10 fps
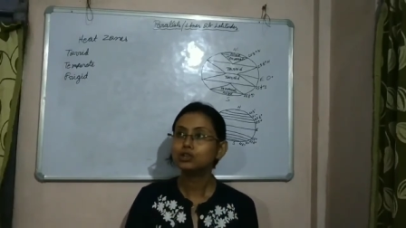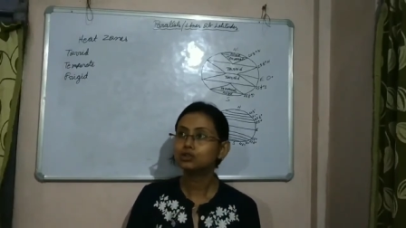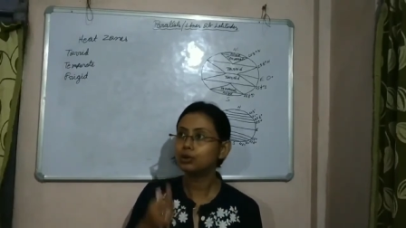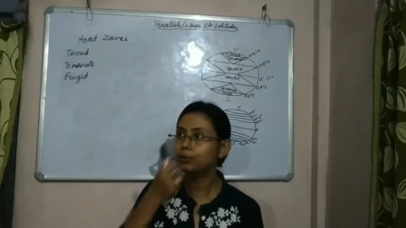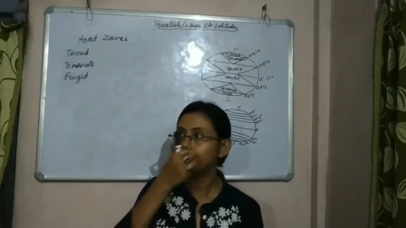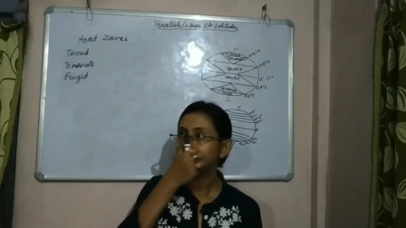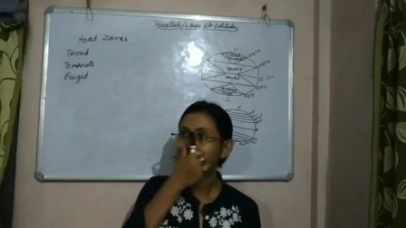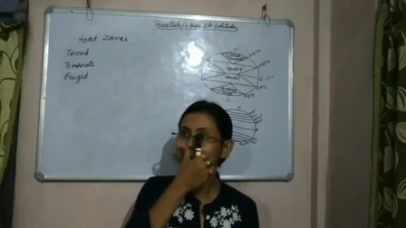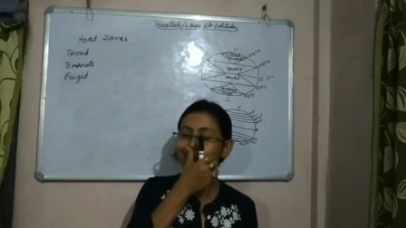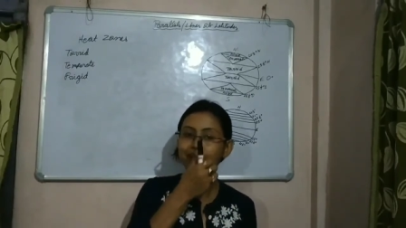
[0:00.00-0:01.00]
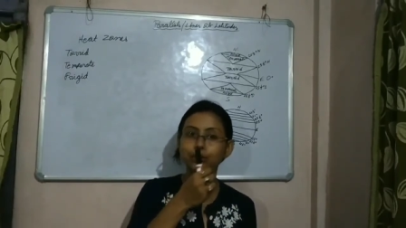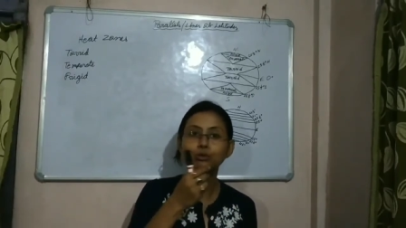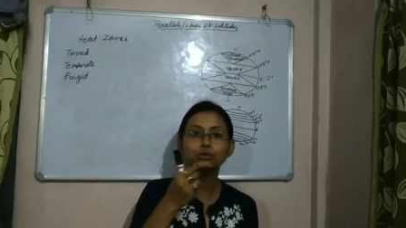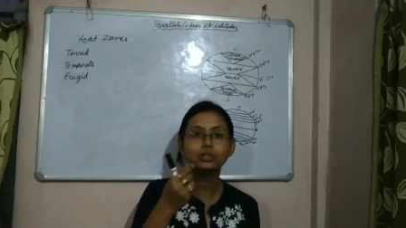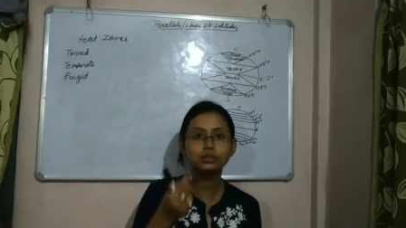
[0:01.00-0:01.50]
So due
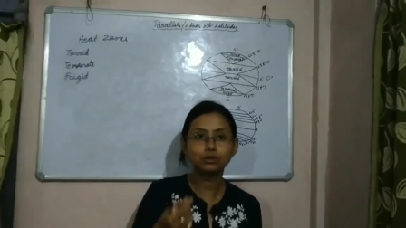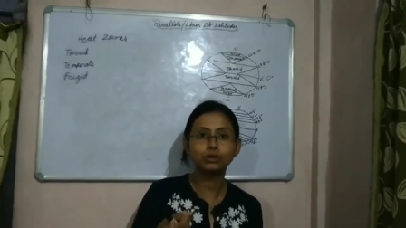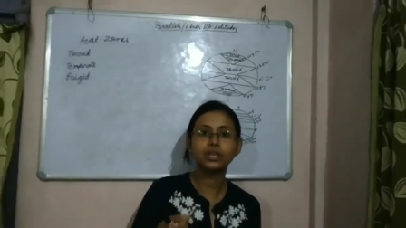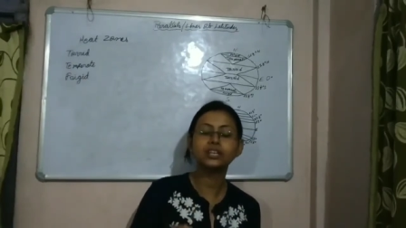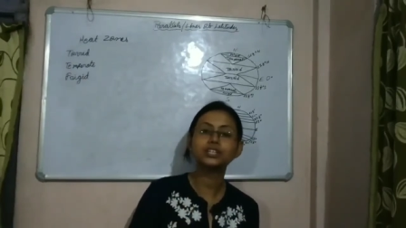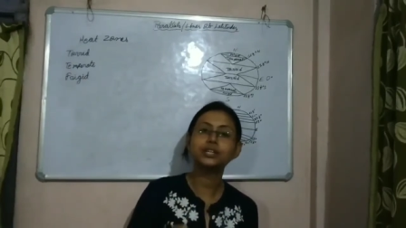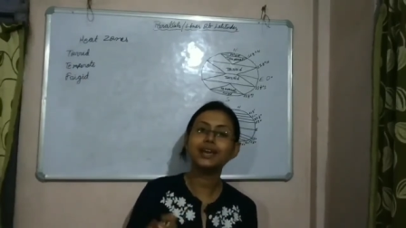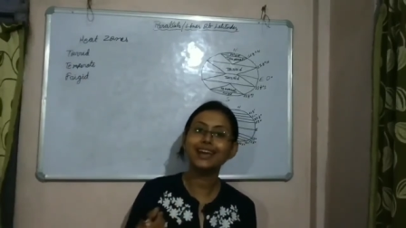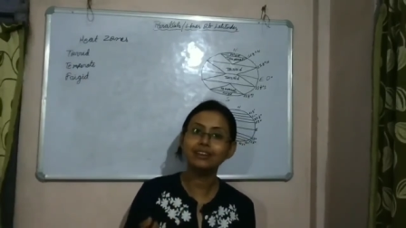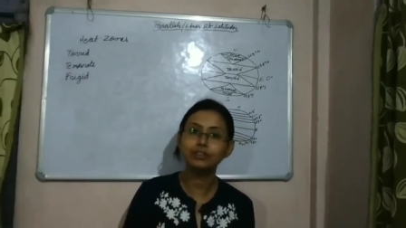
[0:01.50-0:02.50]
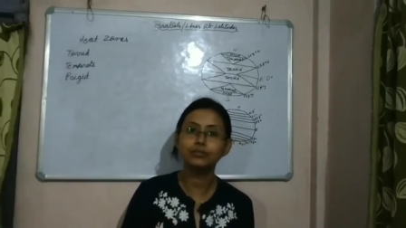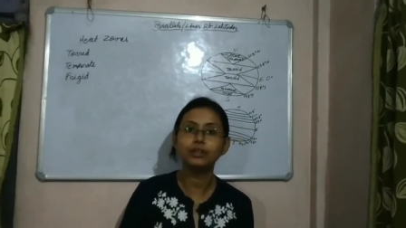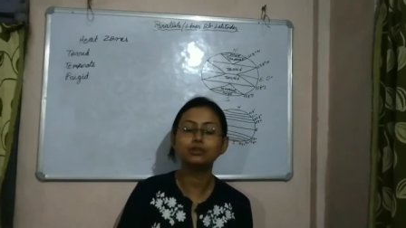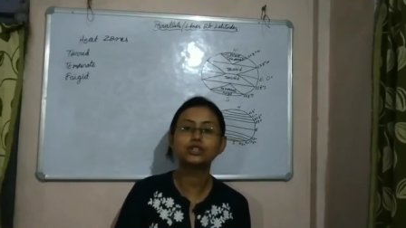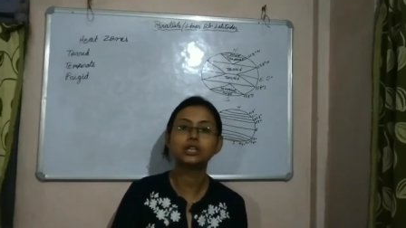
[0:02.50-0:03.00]
to this rotation and
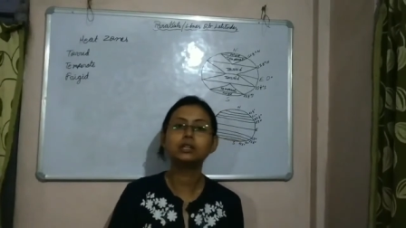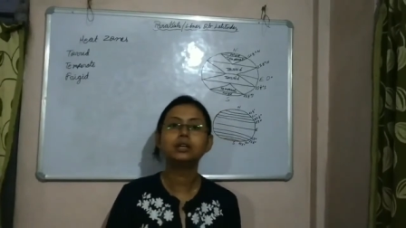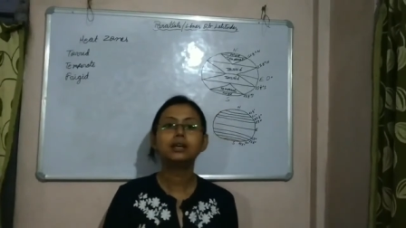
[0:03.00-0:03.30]
revolution,